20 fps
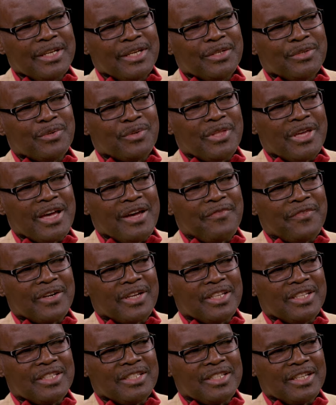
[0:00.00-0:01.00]
to the
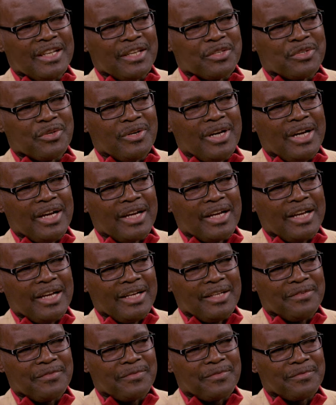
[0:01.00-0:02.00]
African intellectual
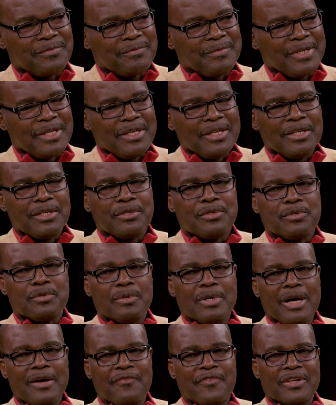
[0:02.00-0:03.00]
archive
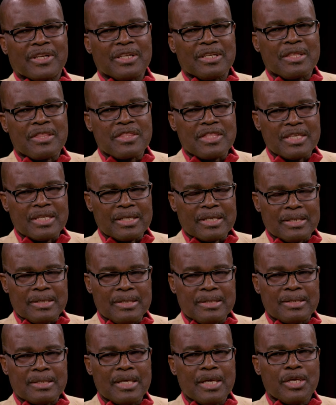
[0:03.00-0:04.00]
to African
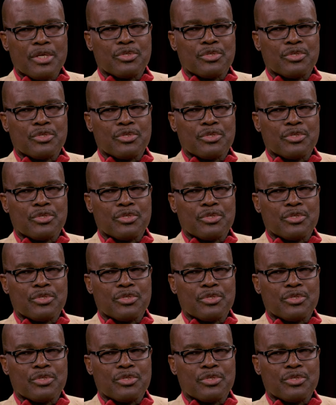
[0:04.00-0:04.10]
thinkers.